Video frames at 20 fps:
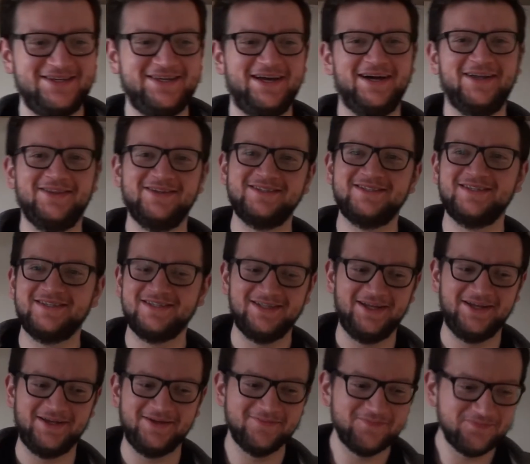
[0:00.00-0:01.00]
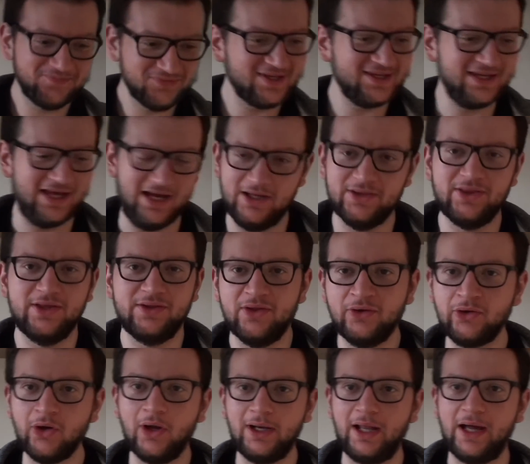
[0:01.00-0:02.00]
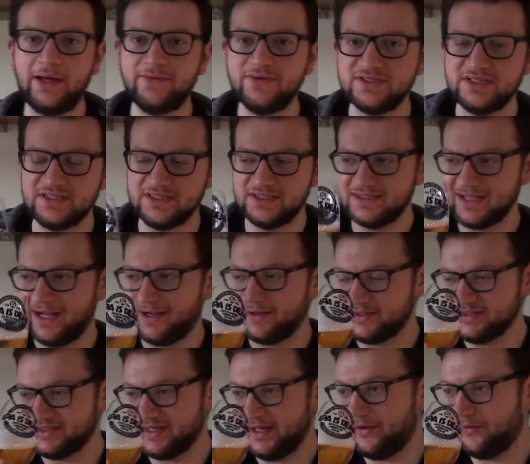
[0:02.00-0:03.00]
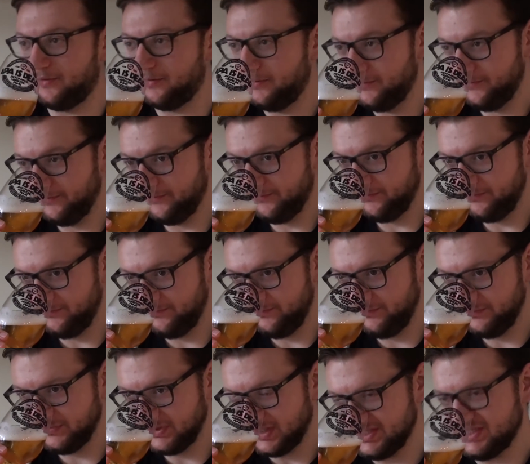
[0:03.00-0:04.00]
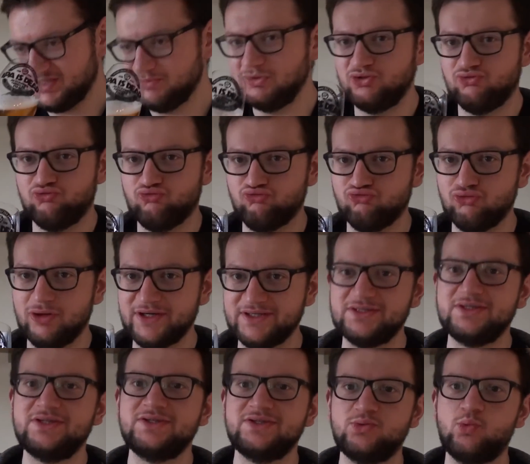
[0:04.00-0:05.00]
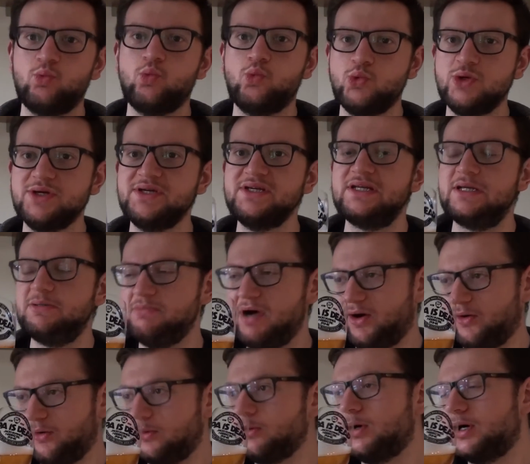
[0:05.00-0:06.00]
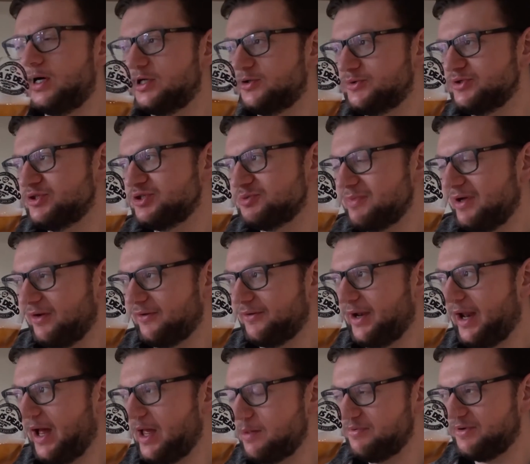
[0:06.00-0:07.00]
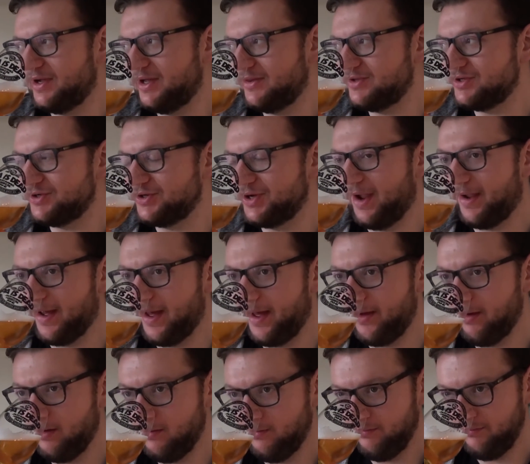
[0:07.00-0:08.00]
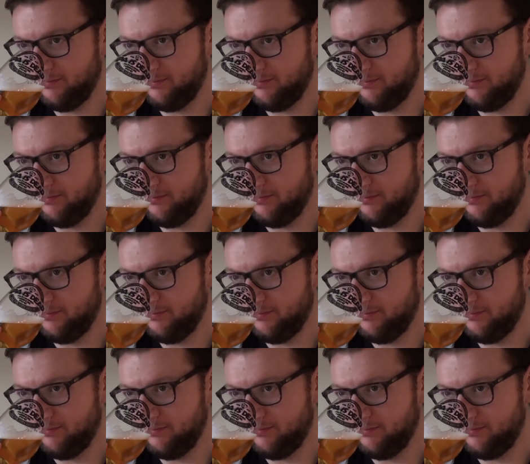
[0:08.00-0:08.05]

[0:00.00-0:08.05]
yeah, this is like, yeah, they're not lying. This is dank as hell. It's the most resinous, weedy marijuana smelling IPA that you could get.